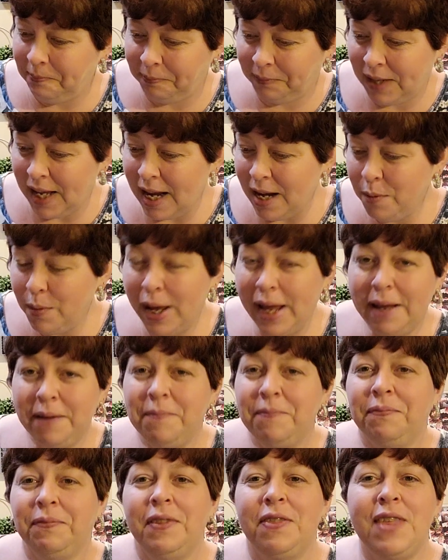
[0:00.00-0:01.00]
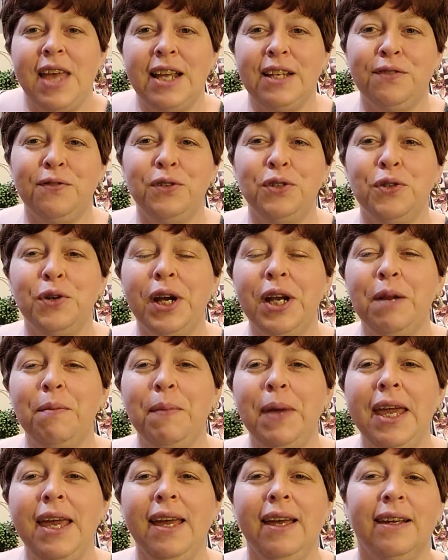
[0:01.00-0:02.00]
anyway, thanks for joining
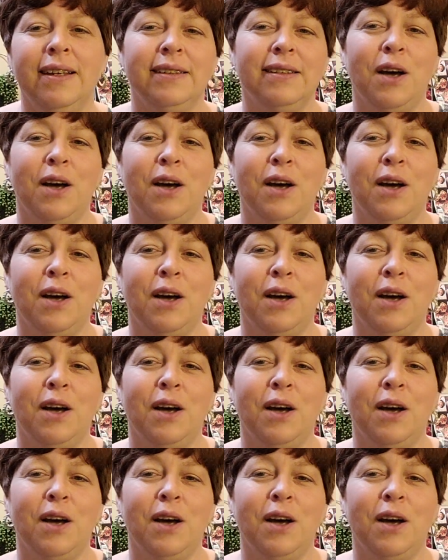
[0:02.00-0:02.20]
me.